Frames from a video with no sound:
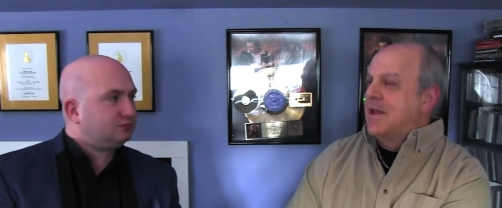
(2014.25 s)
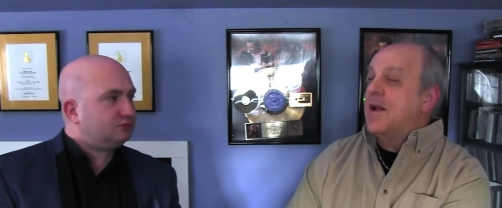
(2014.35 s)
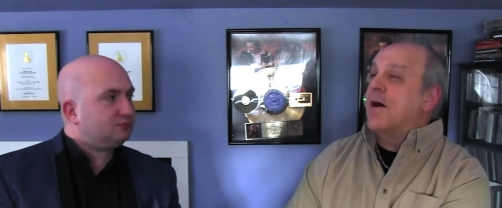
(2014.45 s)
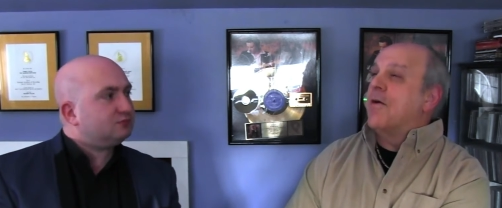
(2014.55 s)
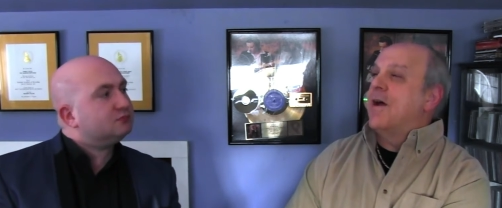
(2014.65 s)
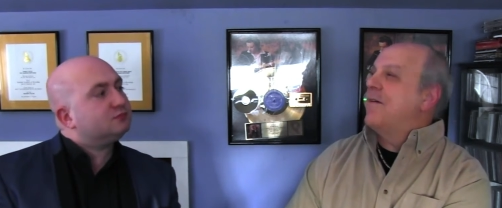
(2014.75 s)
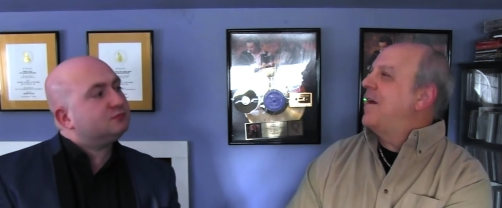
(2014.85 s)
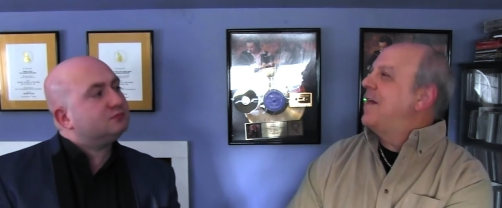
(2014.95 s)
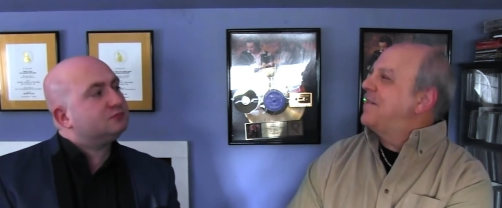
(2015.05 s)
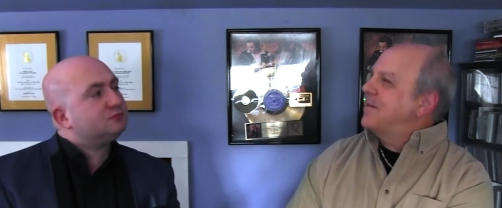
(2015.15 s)
Speaker 1: you know, it,
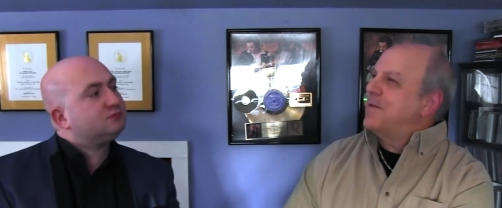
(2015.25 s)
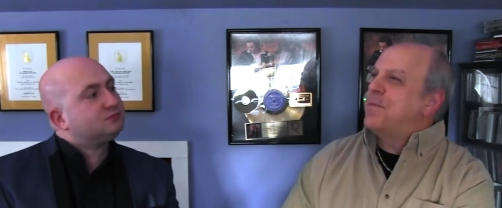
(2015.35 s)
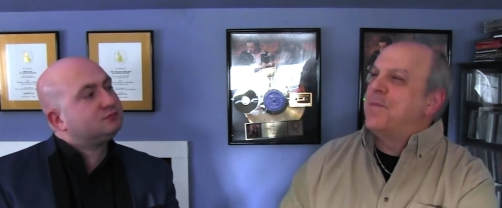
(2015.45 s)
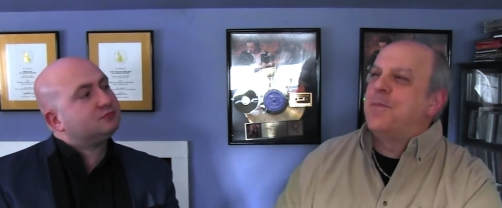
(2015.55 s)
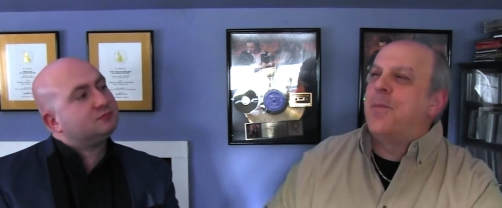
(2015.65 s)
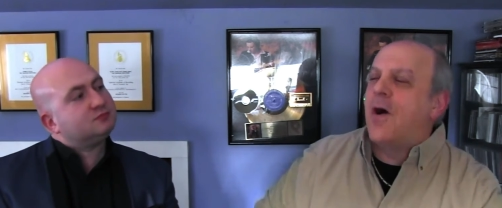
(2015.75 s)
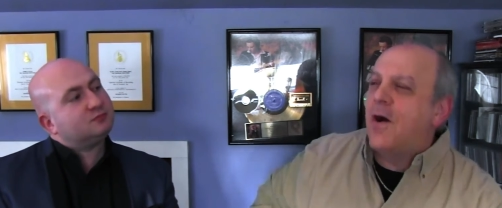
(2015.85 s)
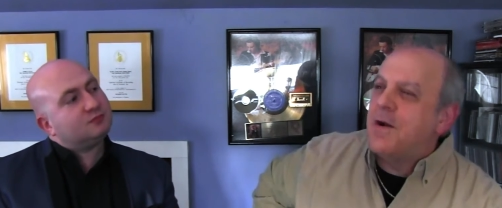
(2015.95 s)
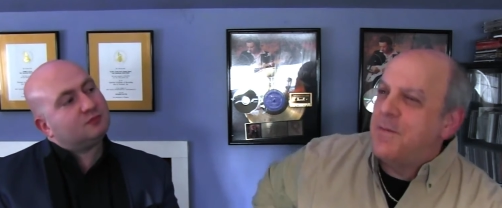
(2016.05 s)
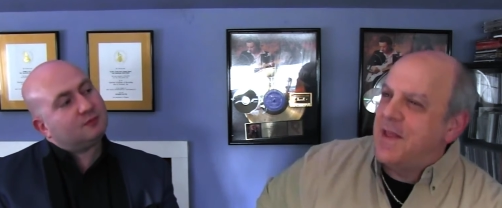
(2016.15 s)
it, there's a
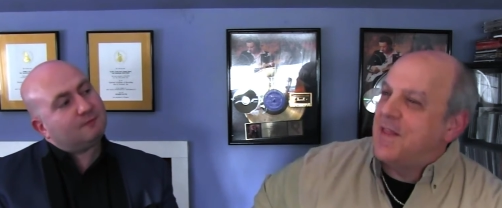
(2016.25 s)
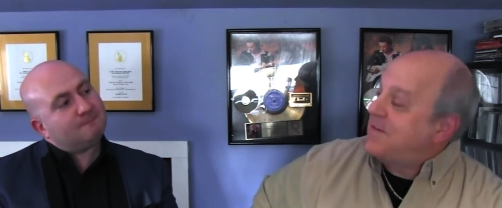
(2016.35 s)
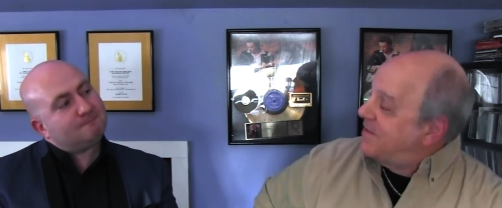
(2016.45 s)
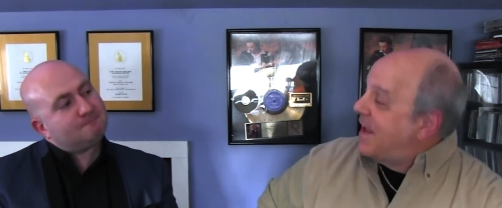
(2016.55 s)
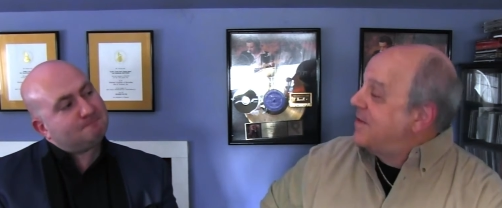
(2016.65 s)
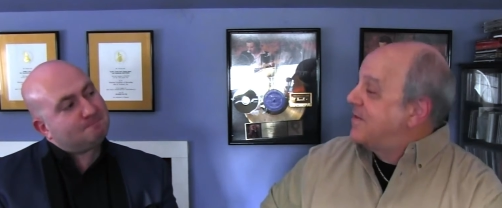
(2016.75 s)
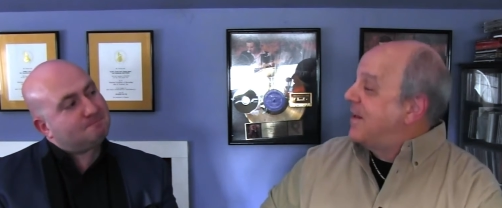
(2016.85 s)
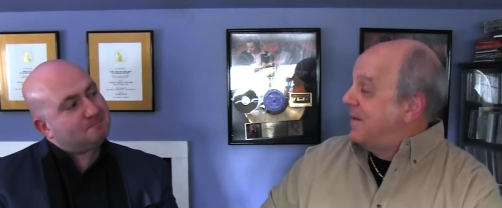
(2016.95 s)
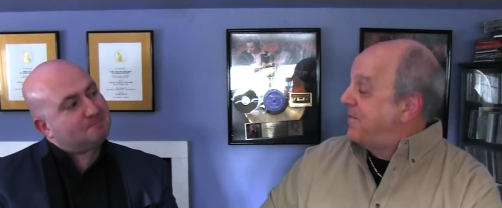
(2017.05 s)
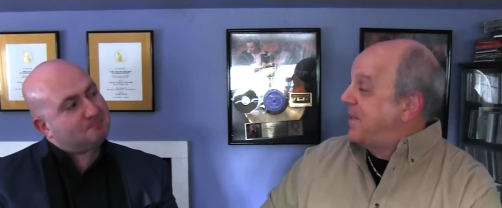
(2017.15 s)
part of me that says
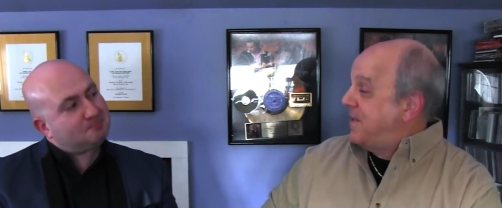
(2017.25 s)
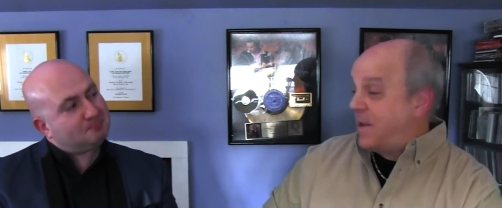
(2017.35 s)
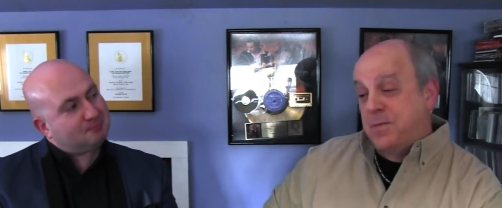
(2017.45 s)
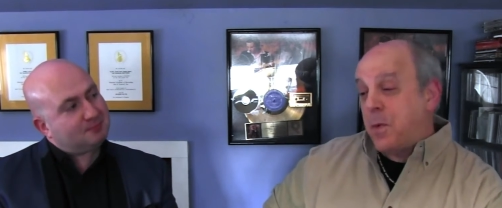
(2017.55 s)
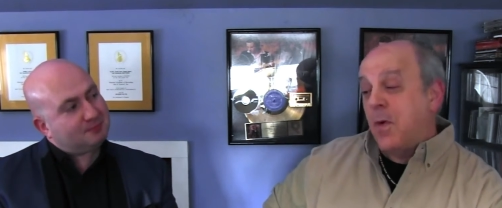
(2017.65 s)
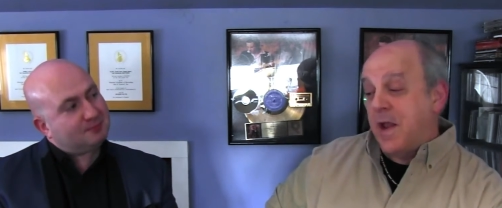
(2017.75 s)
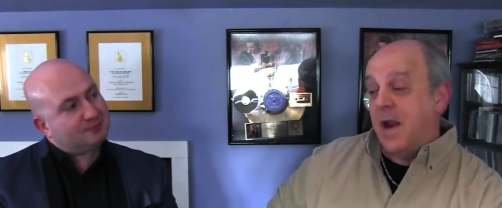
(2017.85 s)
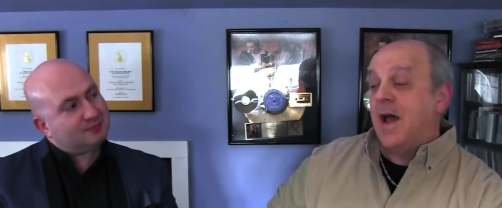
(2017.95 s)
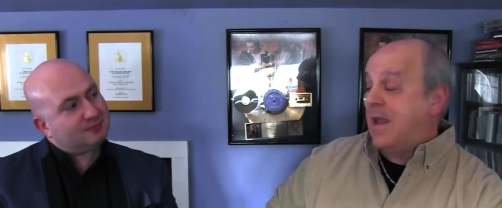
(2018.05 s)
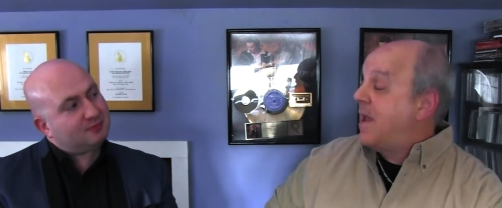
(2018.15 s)
that if at this
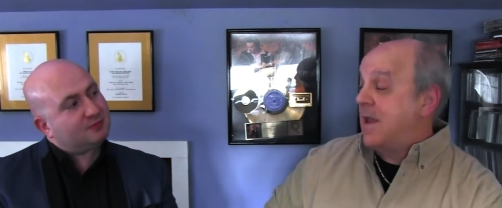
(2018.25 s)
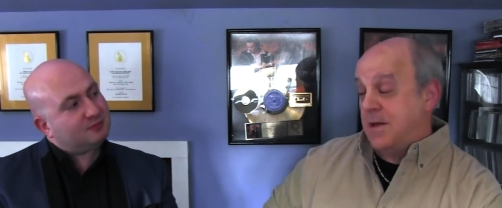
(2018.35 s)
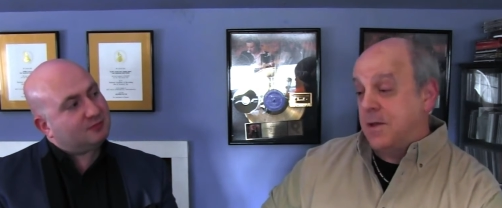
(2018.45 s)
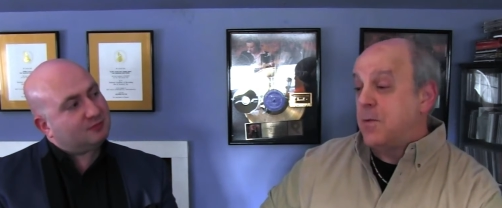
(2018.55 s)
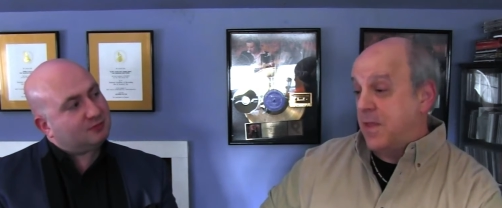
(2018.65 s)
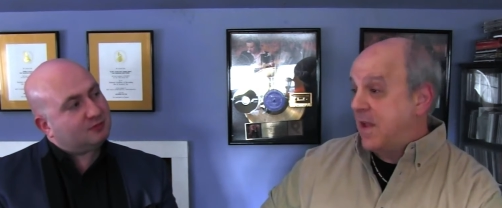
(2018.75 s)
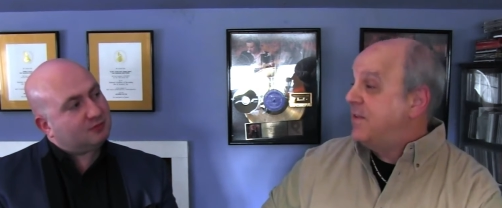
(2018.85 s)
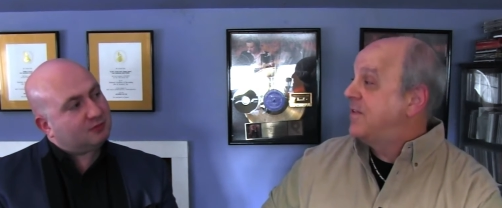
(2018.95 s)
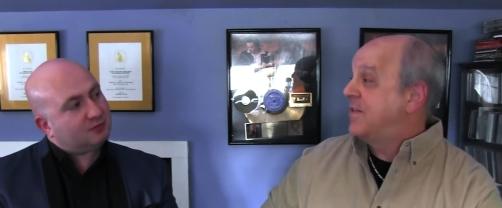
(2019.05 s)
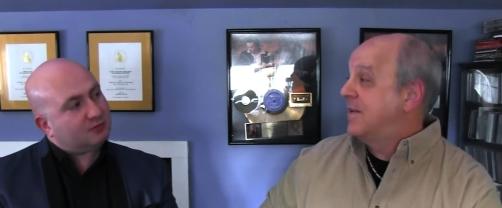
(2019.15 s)
point I can't do
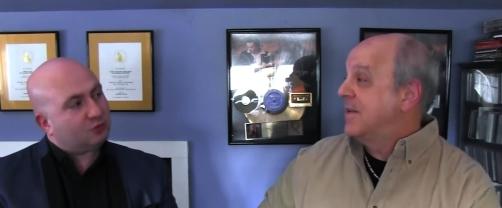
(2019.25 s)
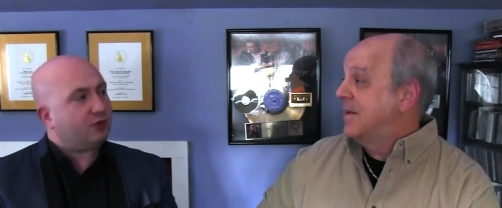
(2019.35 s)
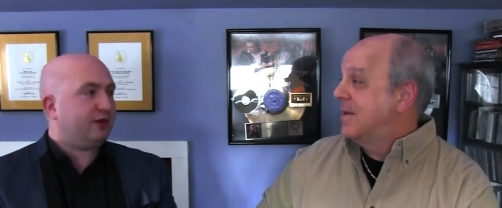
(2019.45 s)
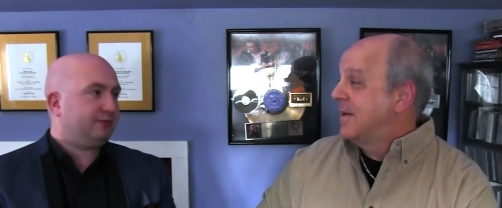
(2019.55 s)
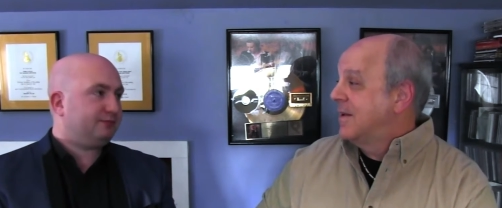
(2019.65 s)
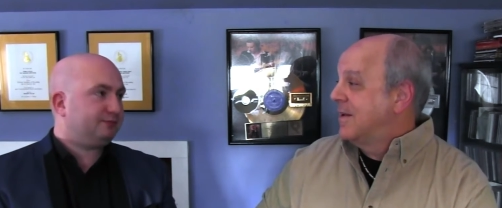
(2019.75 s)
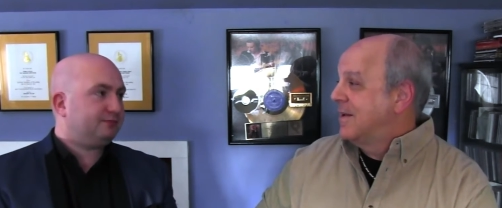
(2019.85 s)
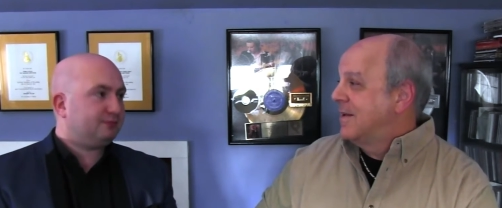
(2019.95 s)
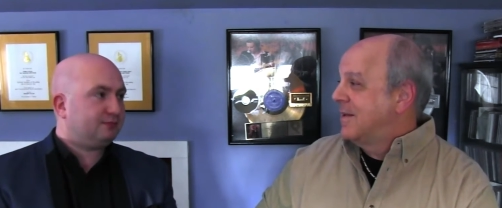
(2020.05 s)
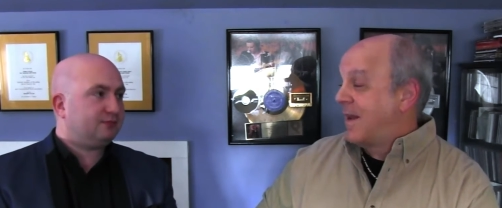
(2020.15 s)
this, right,
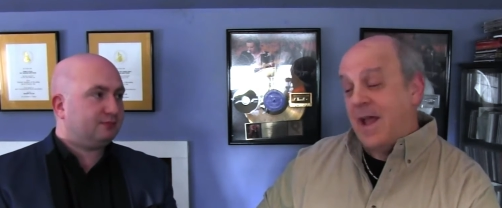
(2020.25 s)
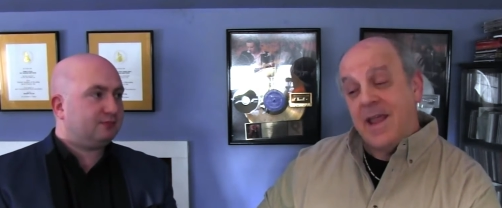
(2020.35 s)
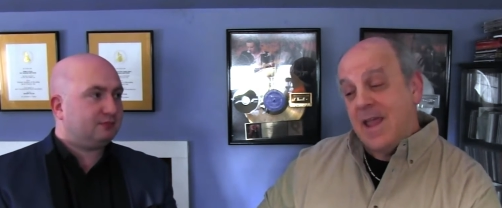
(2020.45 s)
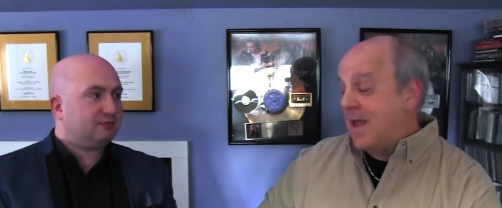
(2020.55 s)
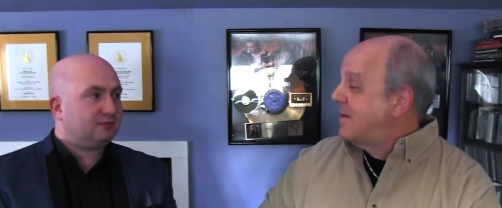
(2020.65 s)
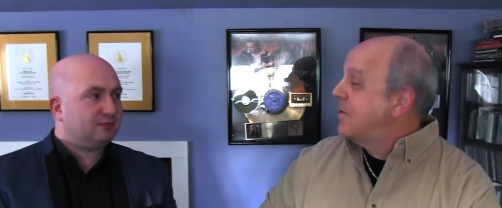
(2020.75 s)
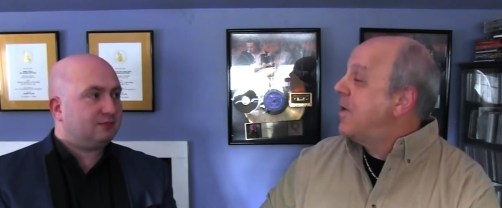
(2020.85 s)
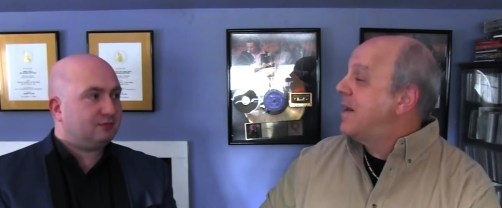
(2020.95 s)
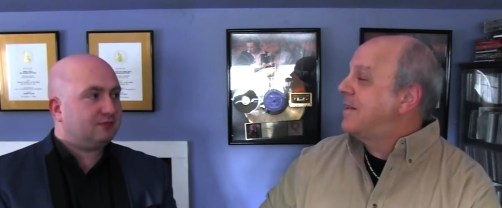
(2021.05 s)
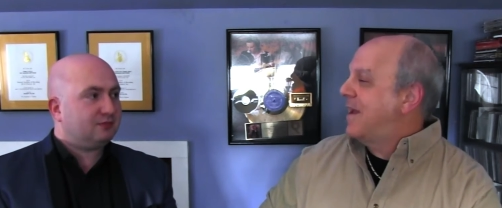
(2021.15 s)
that I can't do
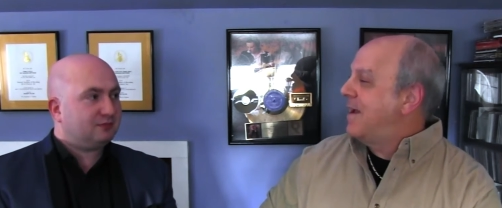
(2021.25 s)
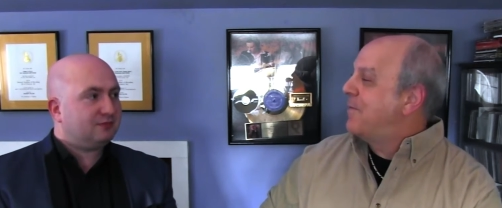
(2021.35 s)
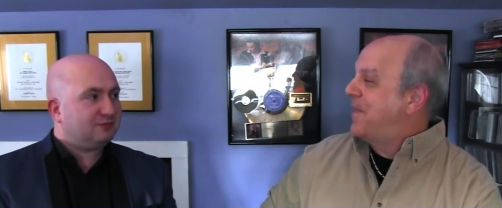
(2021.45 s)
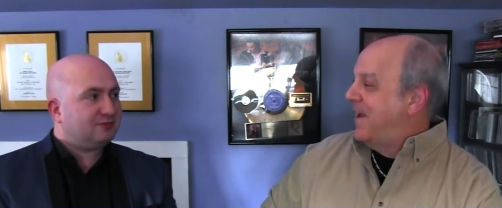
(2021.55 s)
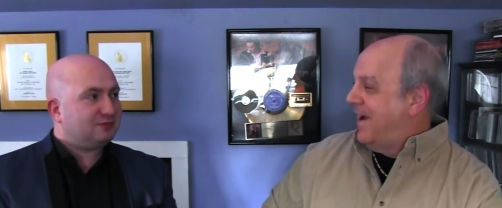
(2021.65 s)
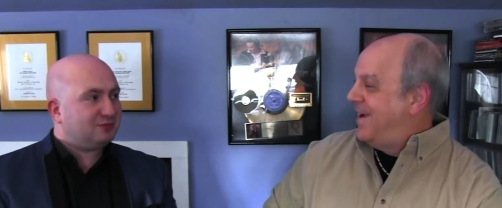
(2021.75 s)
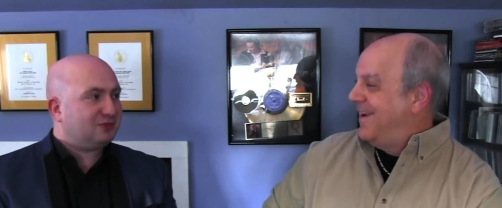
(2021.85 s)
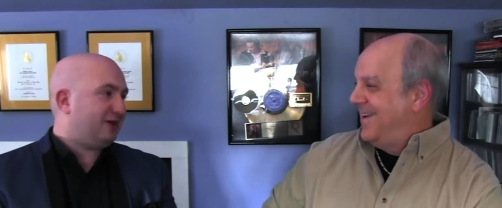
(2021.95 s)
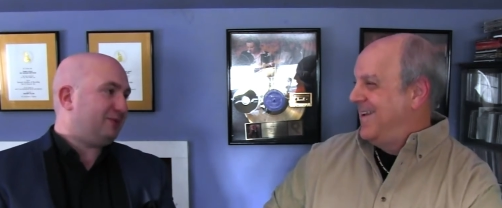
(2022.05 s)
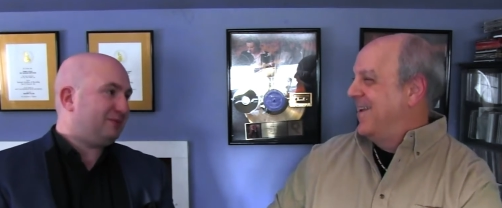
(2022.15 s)
any damn thing.
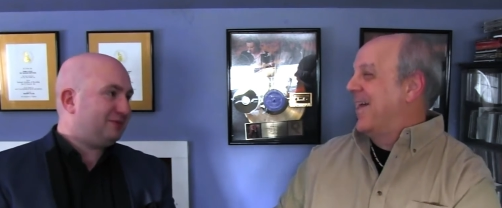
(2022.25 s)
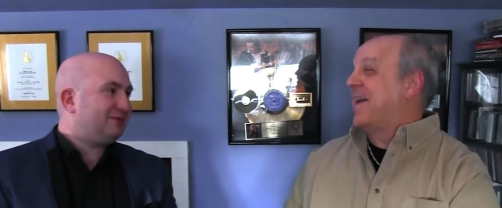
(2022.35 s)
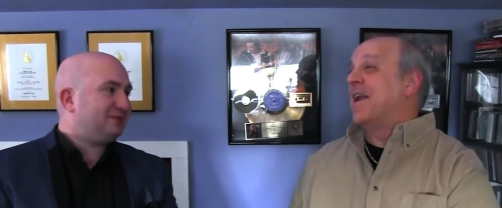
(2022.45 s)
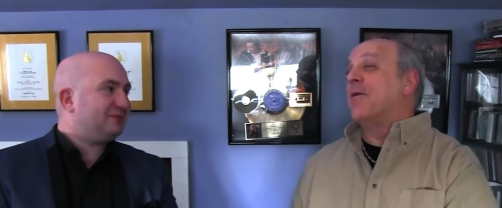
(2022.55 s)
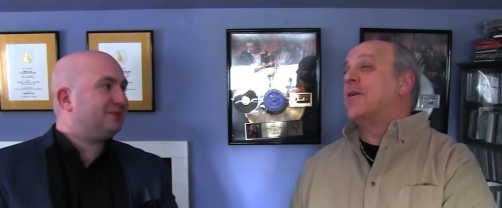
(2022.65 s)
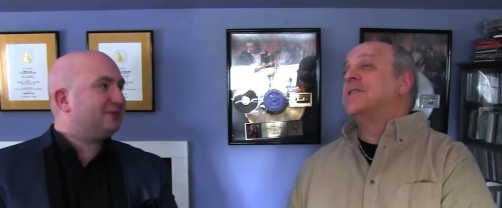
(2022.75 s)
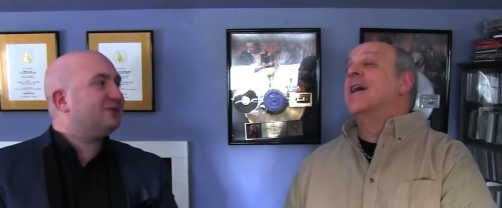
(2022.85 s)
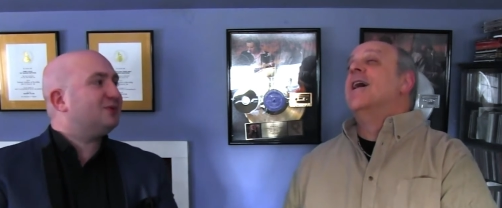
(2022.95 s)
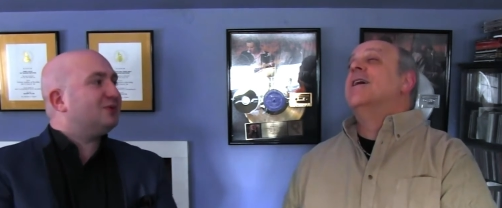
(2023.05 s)
Yeah. You know, like in other words,